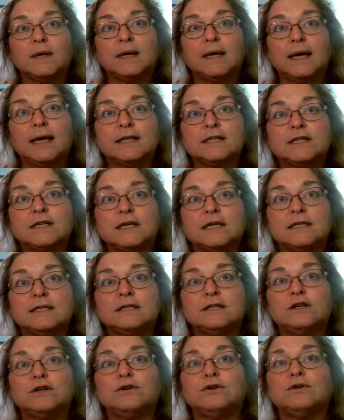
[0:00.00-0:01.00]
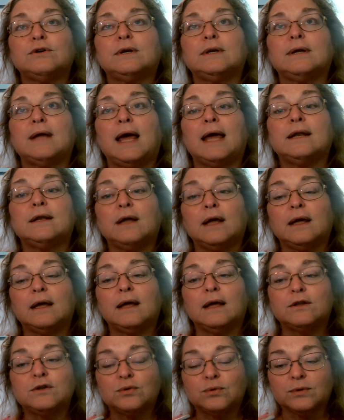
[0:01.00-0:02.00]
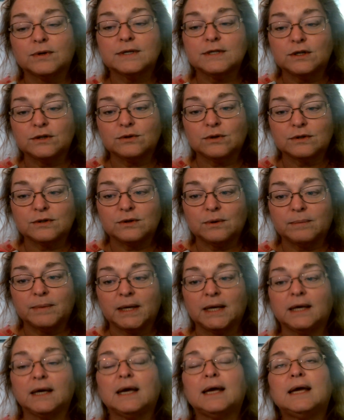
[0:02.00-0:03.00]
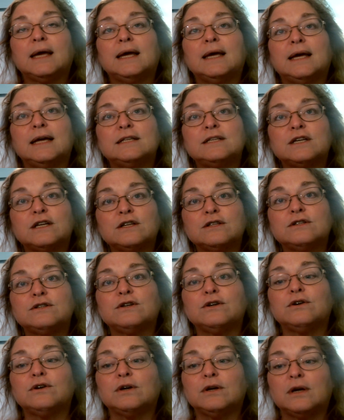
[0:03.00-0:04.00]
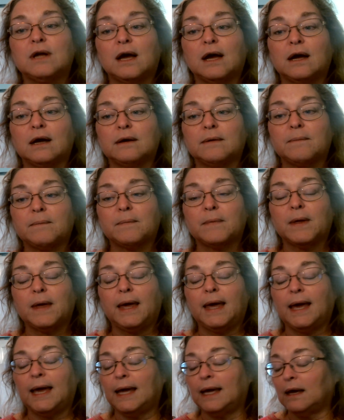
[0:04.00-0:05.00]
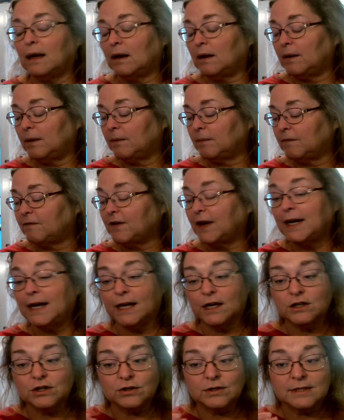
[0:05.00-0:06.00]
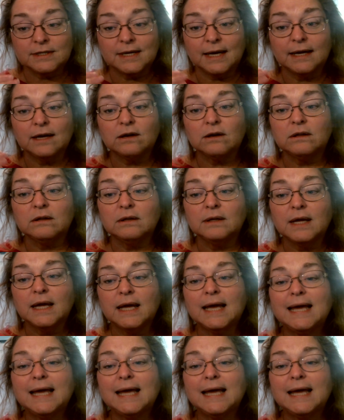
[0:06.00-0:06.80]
it's considered, and Taurus is also money. It's considered a financial cycle.